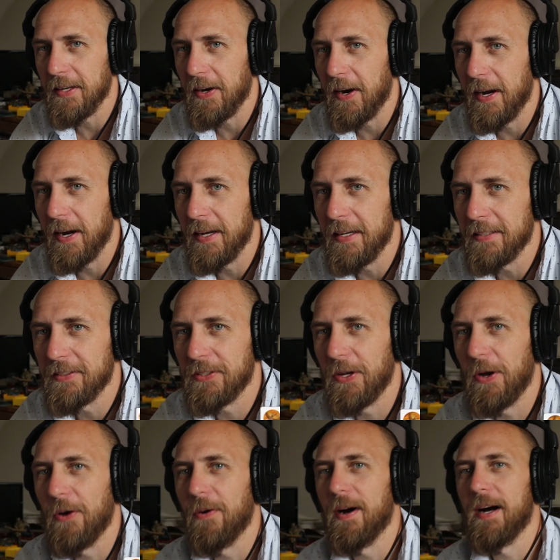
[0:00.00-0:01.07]
All right, and
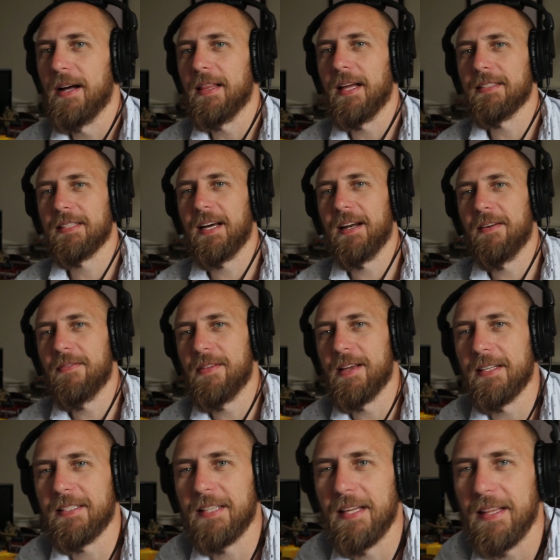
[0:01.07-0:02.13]
so that's kind of
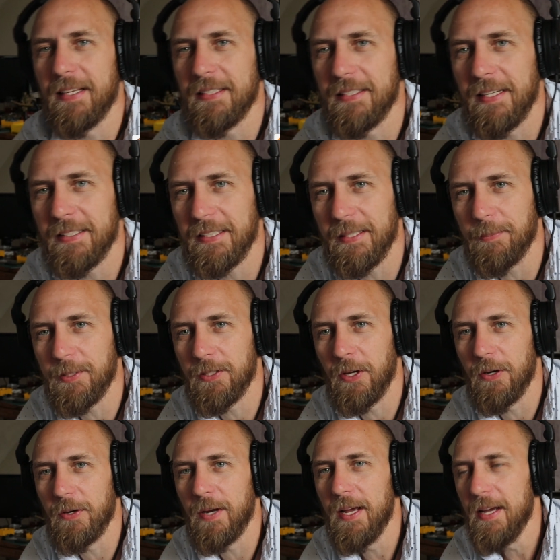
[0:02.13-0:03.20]
this next
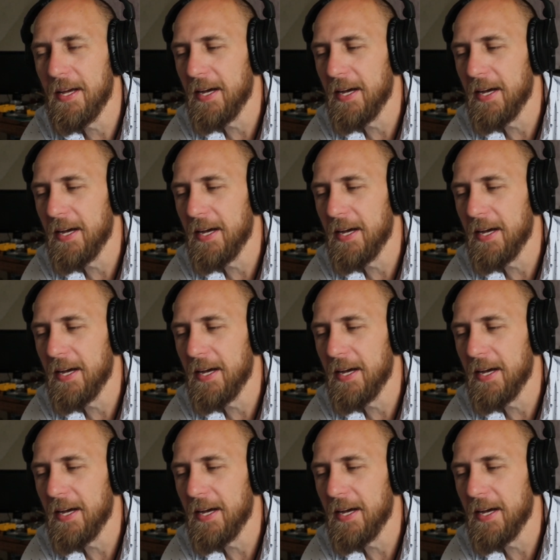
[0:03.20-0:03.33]
episode.